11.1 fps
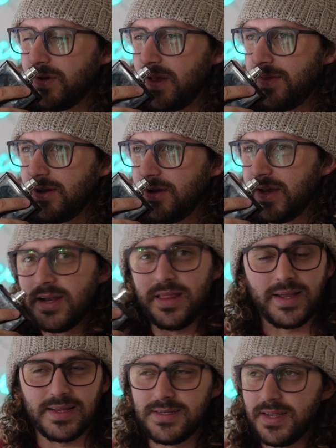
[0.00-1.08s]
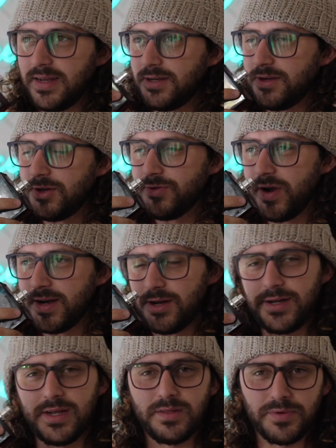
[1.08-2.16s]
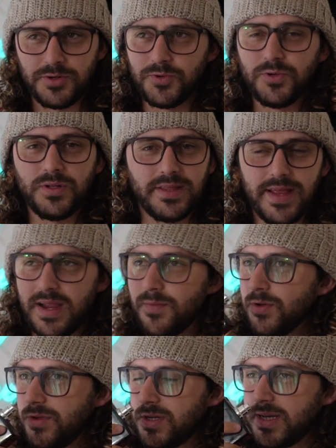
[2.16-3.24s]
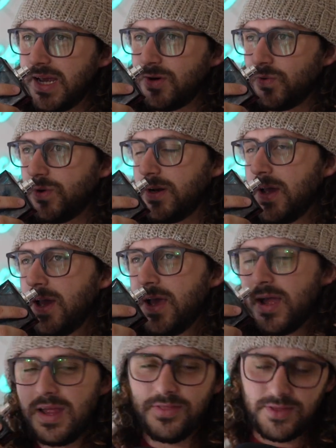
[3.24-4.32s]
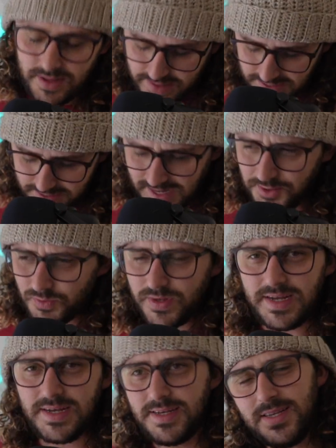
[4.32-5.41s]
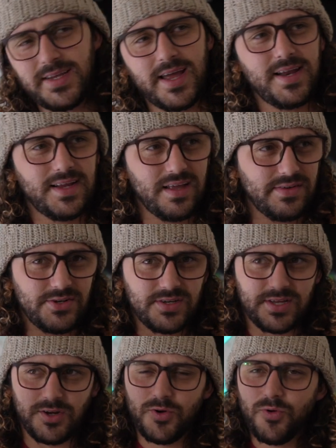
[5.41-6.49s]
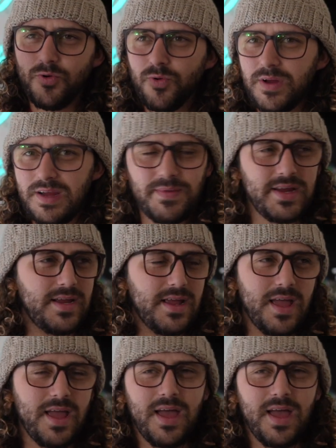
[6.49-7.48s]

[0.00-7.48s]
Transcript: And then you get, like I said, into the dry down, you get the patchouli, the amber, the sandalwood, and that sandalwood, it does kind of give it just a creamy,